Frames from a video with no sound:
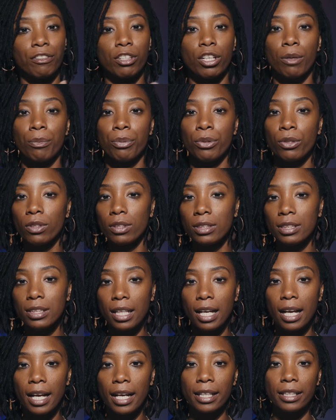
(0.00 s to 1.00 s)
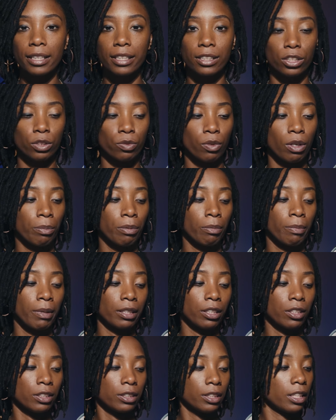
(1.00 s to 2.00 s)
you have the computer slot. This is where I put
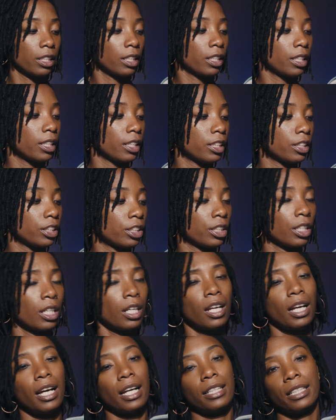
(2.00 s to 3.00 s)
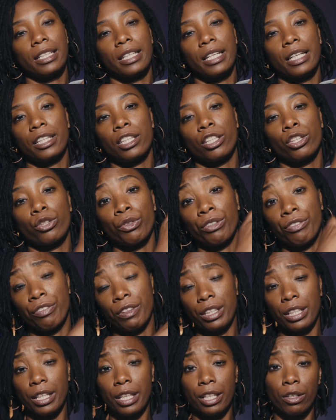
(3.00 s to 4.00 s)
my 13 inch. I think the
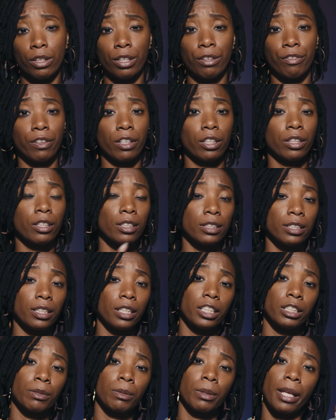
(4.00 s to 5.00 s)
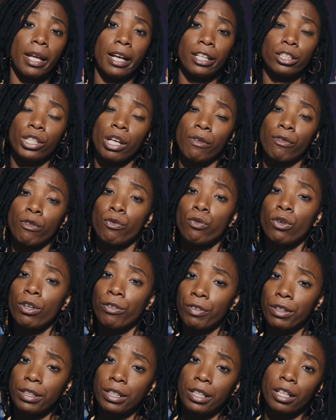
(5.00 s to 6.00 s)
350 can only fit a 13 inch, but they actually have a
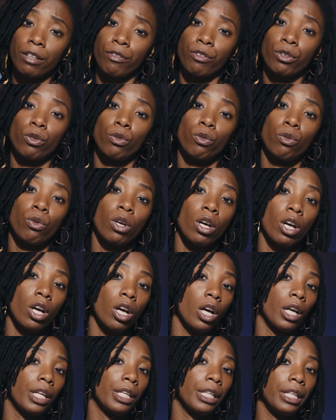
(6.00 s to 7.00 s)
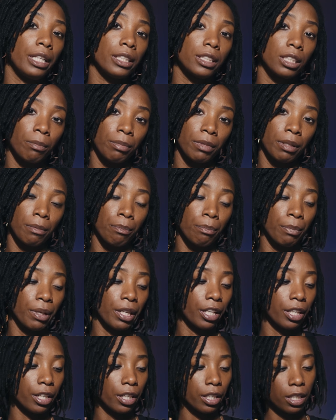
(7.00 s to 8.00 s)
450 if you need something
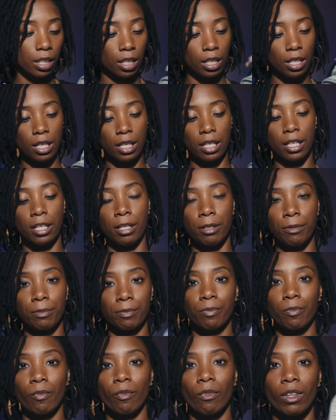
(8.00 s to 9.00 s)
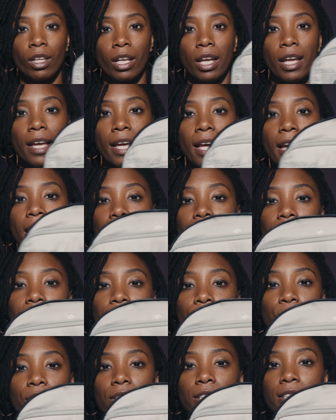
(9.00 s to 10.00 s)
bigger. And
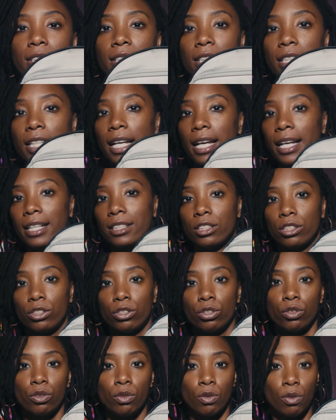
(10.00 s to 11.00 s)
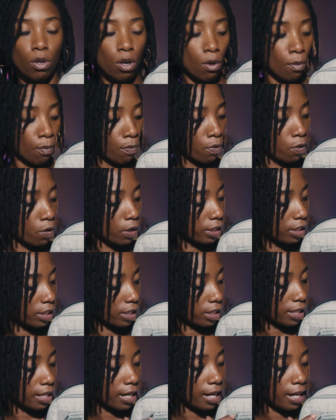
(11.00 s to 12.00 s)
then as you can see, it has the two
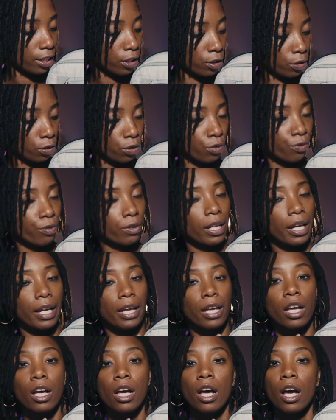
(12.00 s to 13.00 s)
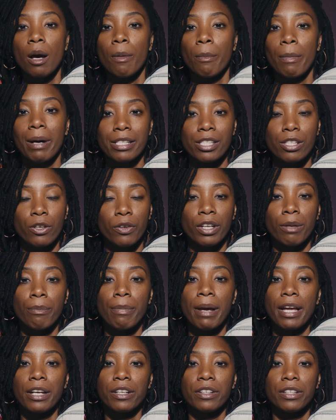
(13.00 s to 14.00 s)
ports that I use for like my Sony
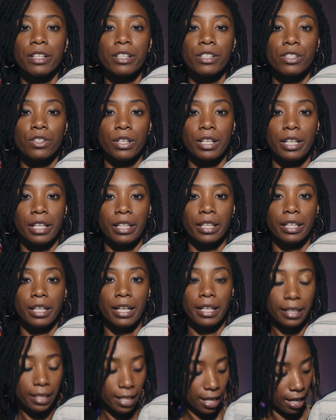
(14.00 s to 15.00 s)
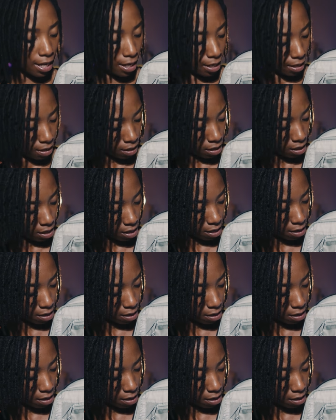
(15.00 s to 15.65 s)
batteries or anything like that.